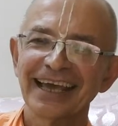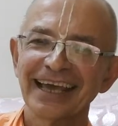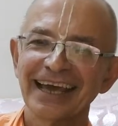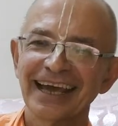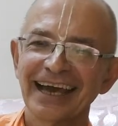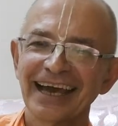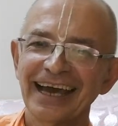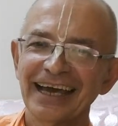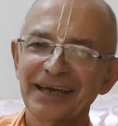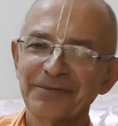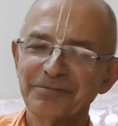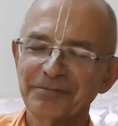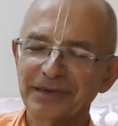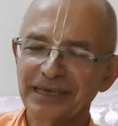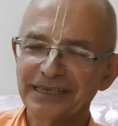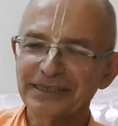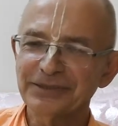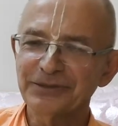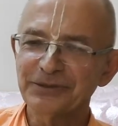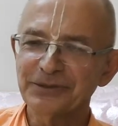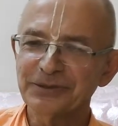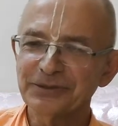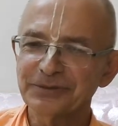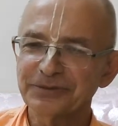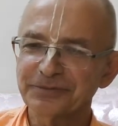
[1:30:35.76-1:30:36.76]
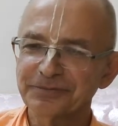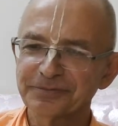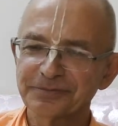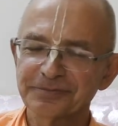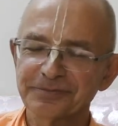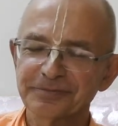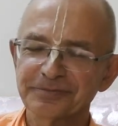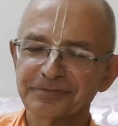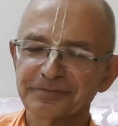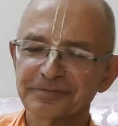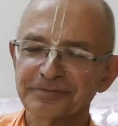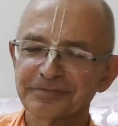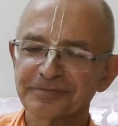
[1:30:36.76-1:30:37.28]
I met
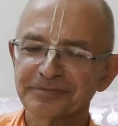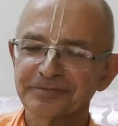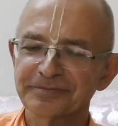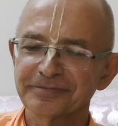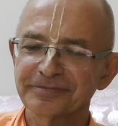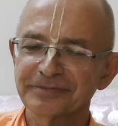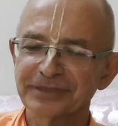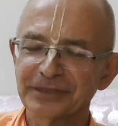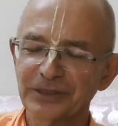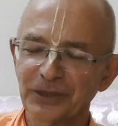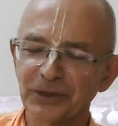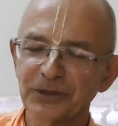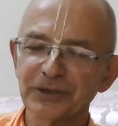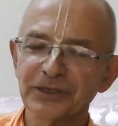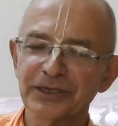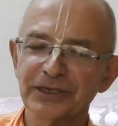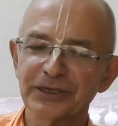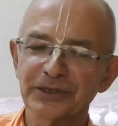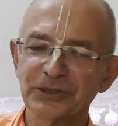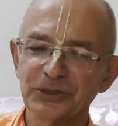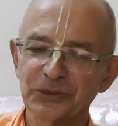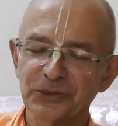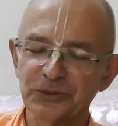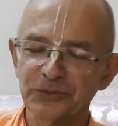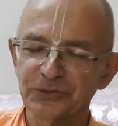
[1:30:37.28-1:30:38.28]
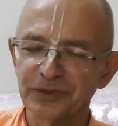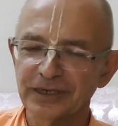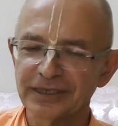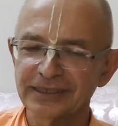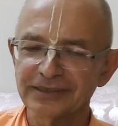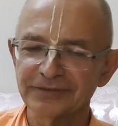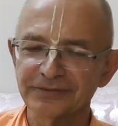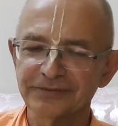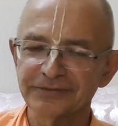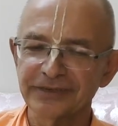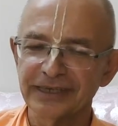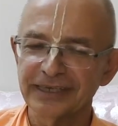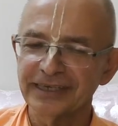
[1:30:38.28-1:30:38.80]
long ago
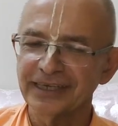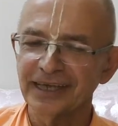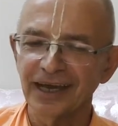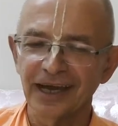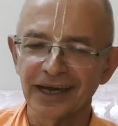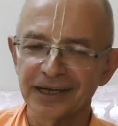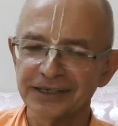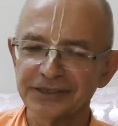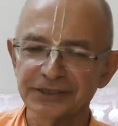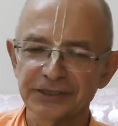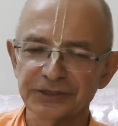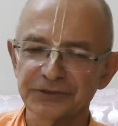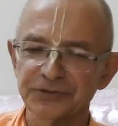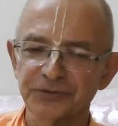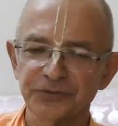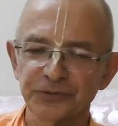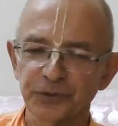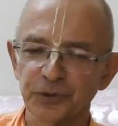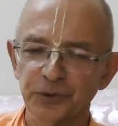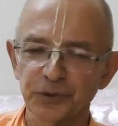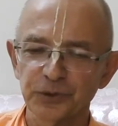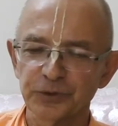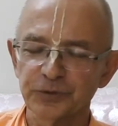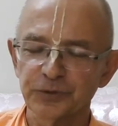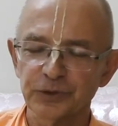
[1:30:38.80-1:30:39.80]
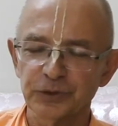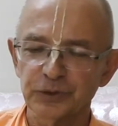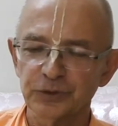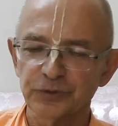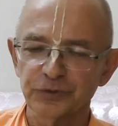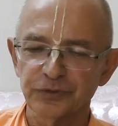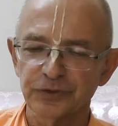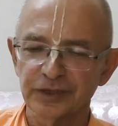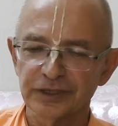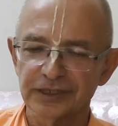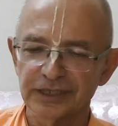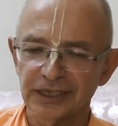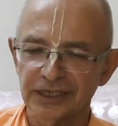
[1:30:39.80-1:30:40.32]
one very ardent follower of
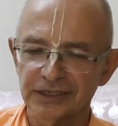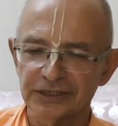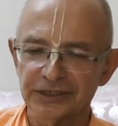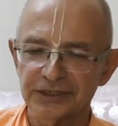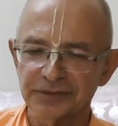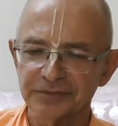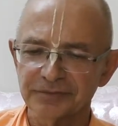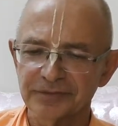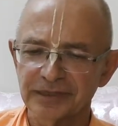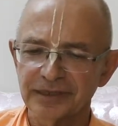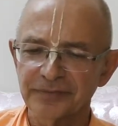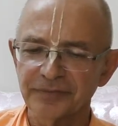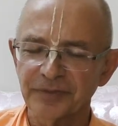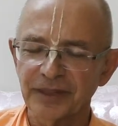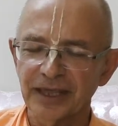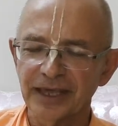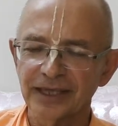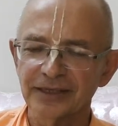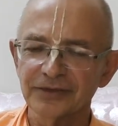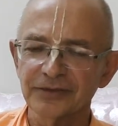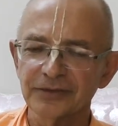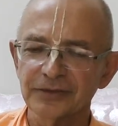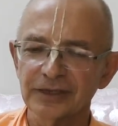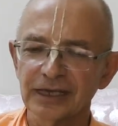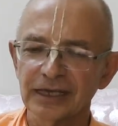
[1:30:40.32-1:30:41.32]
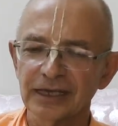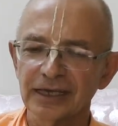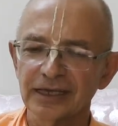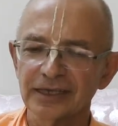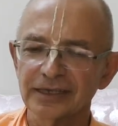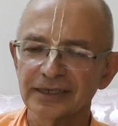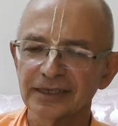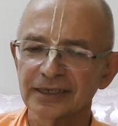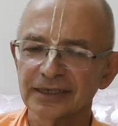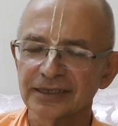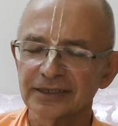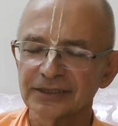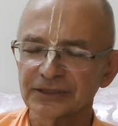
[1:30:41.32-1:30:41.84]
Varnashrama, and
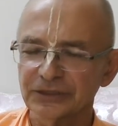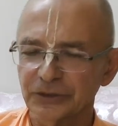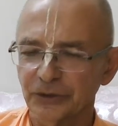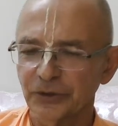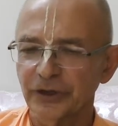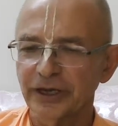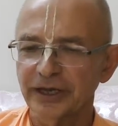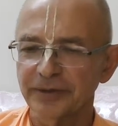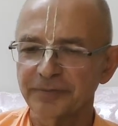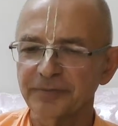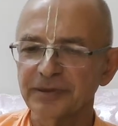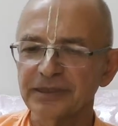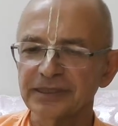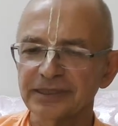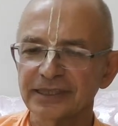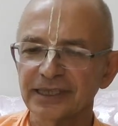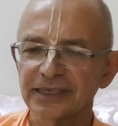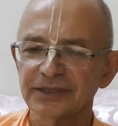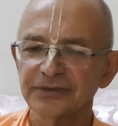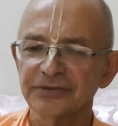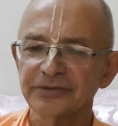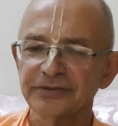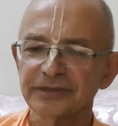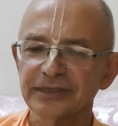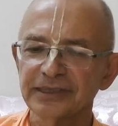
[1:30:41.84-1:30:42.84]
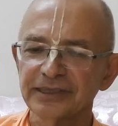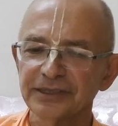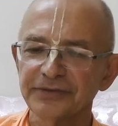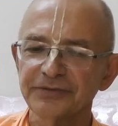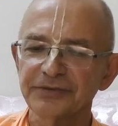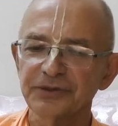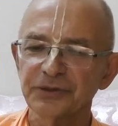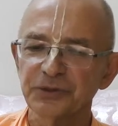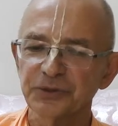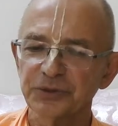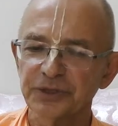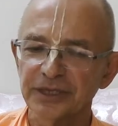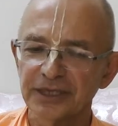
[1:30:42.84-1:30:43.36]
it so happened that we
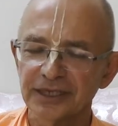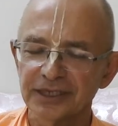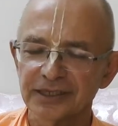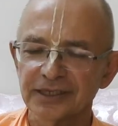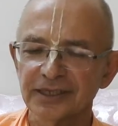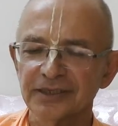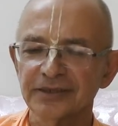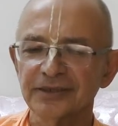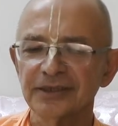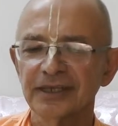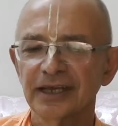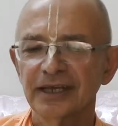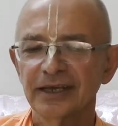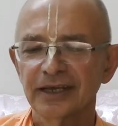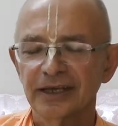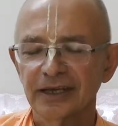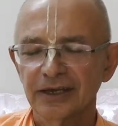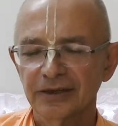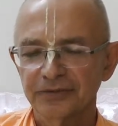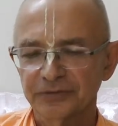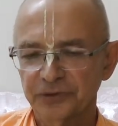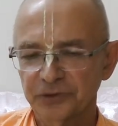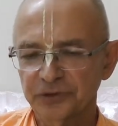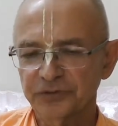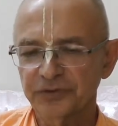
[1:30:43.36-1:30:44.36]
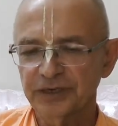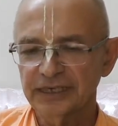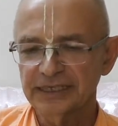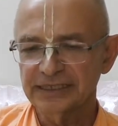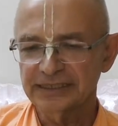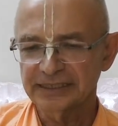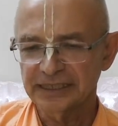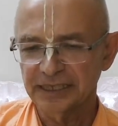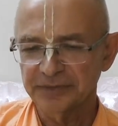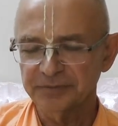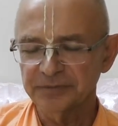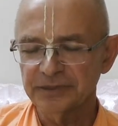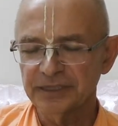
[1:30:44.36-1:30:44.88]
lived together for quite
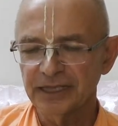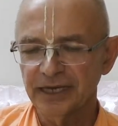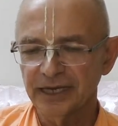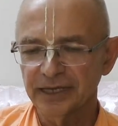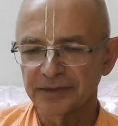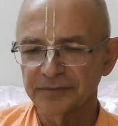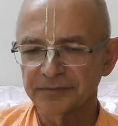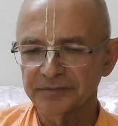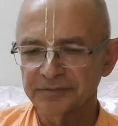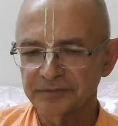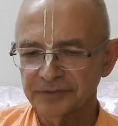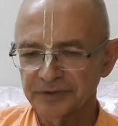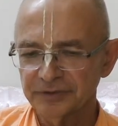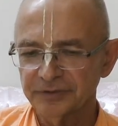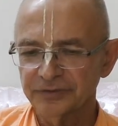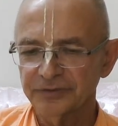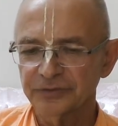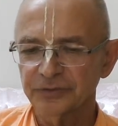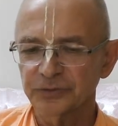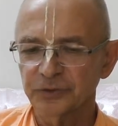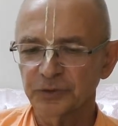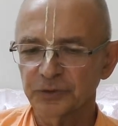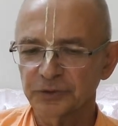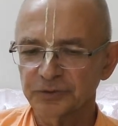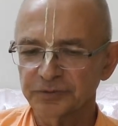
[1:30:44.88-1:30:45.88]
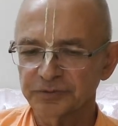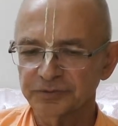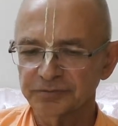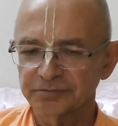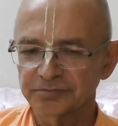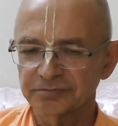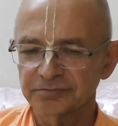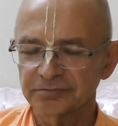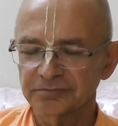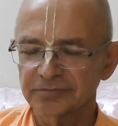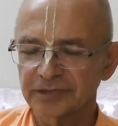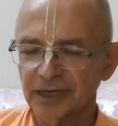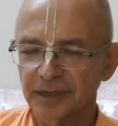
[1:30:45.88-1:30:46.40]
some time, for
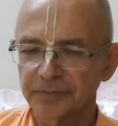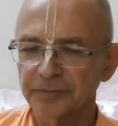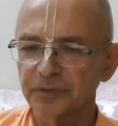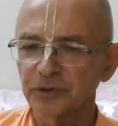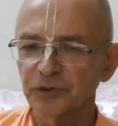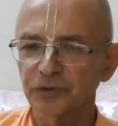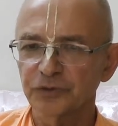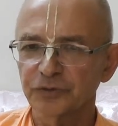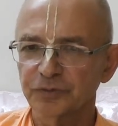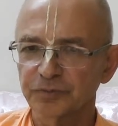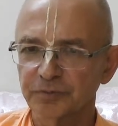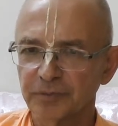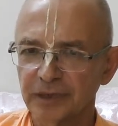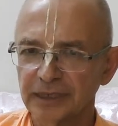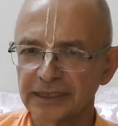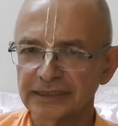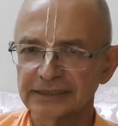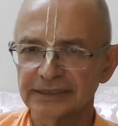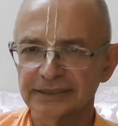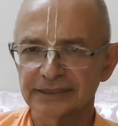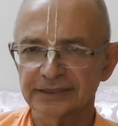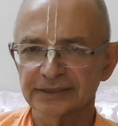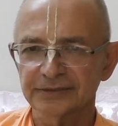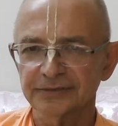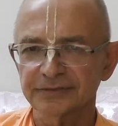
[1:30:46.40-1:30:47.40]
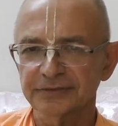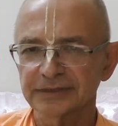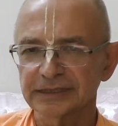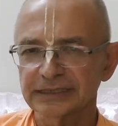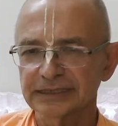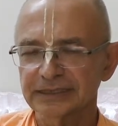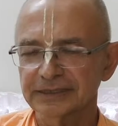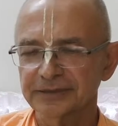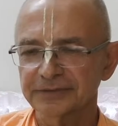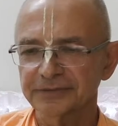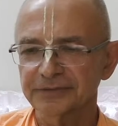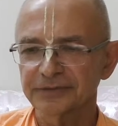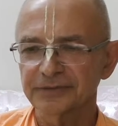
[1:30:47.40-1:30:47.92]
a couple of months.
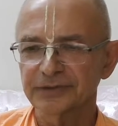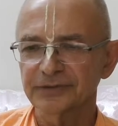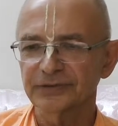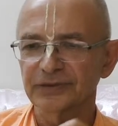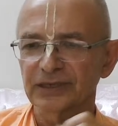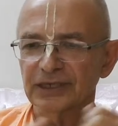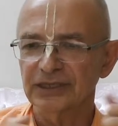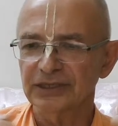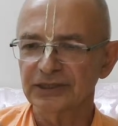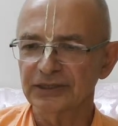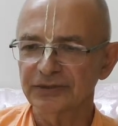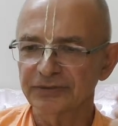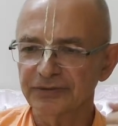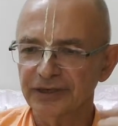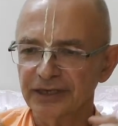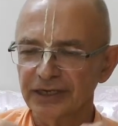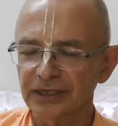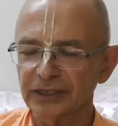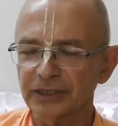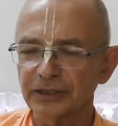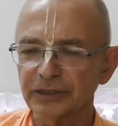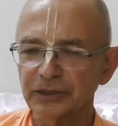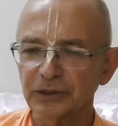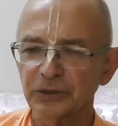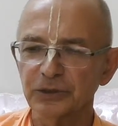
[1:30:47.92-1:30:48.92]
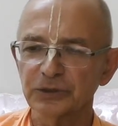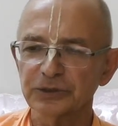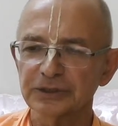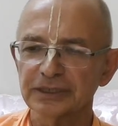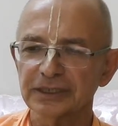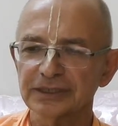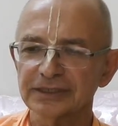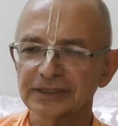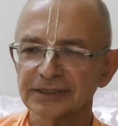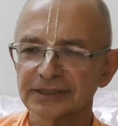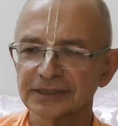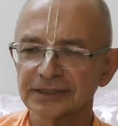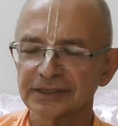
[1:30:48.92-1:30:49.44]
We were in a very close
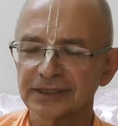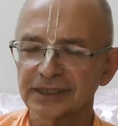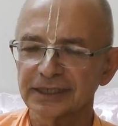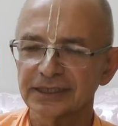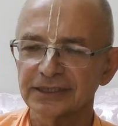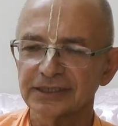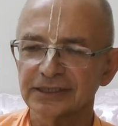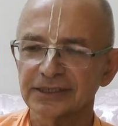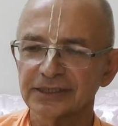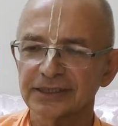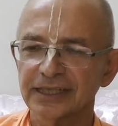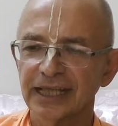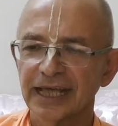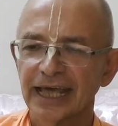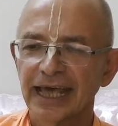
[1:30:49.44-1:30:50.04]
association.